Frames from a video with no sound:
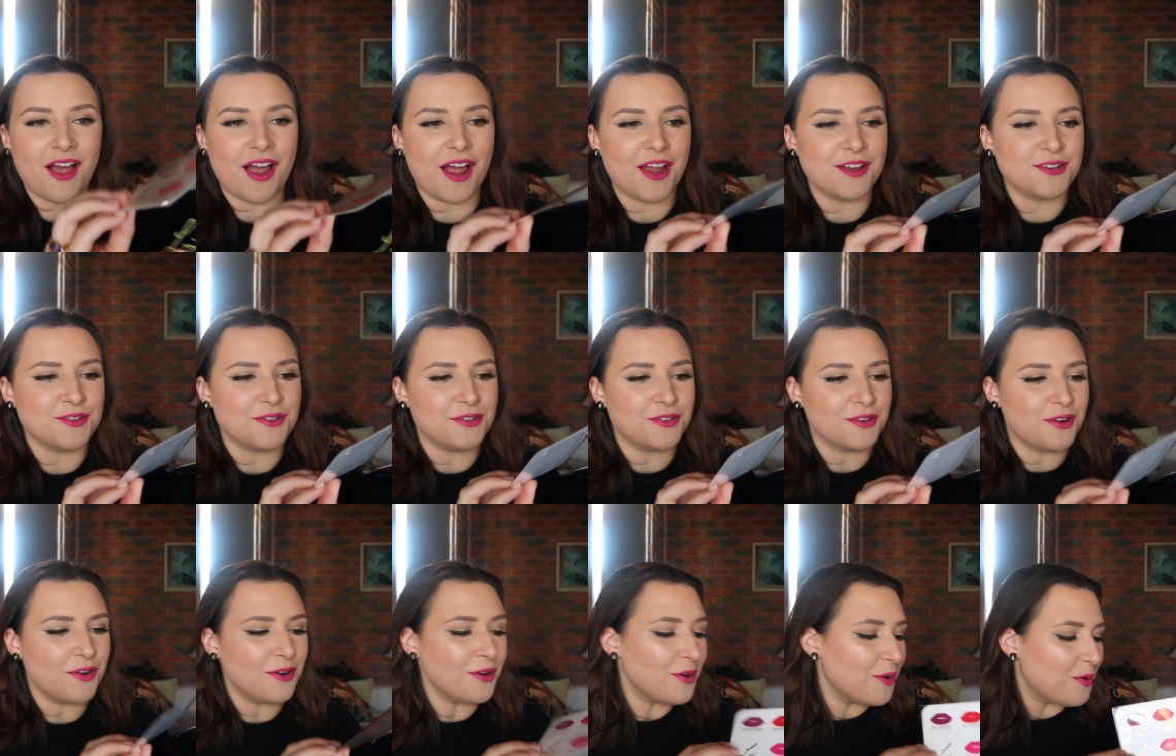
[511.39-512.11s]
I don't
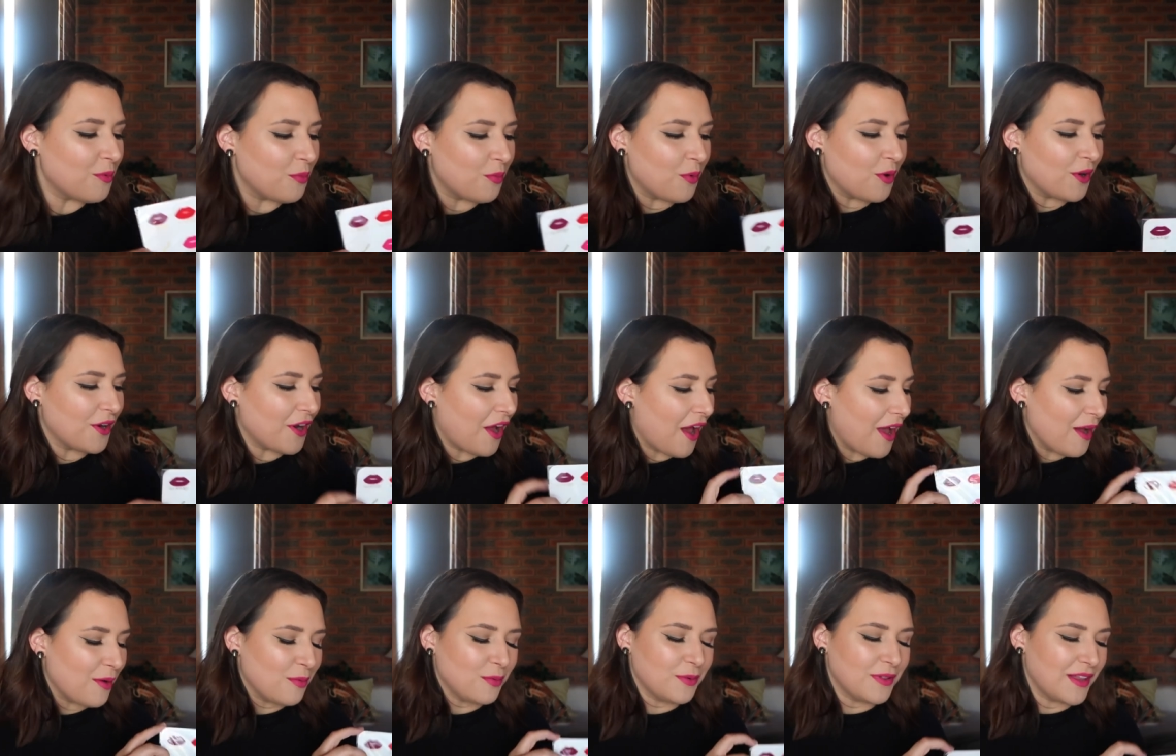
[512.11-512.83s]
know what
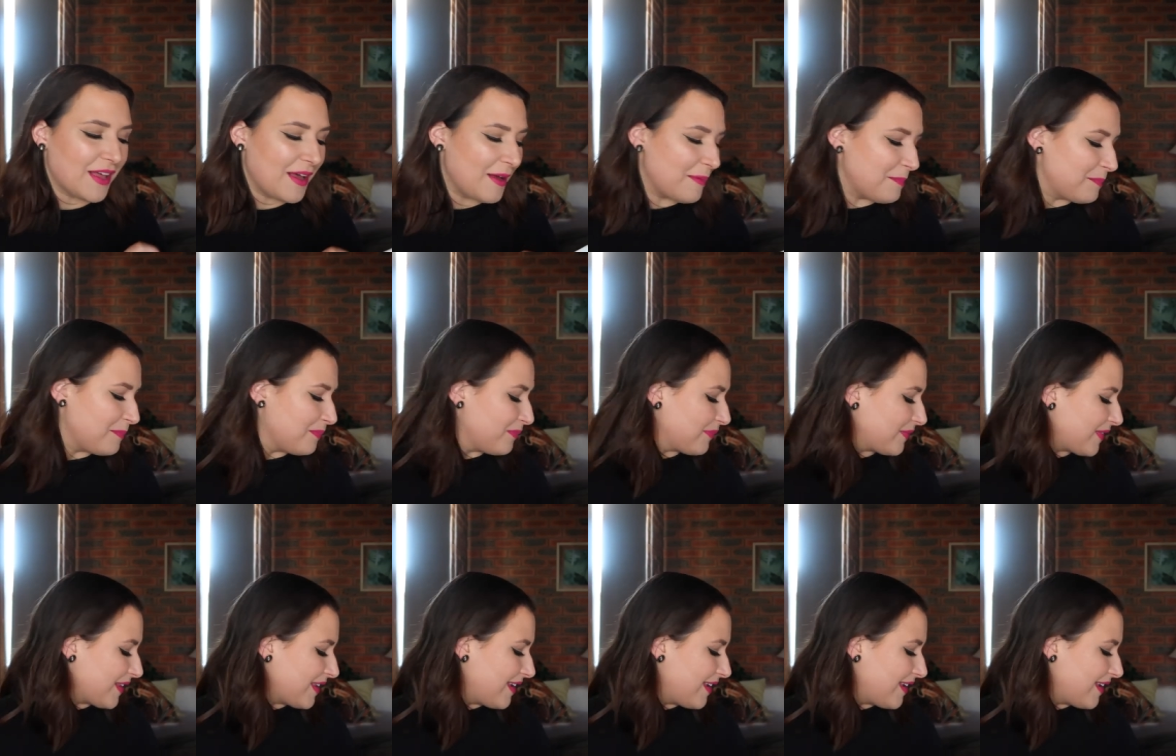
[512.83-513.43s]
I will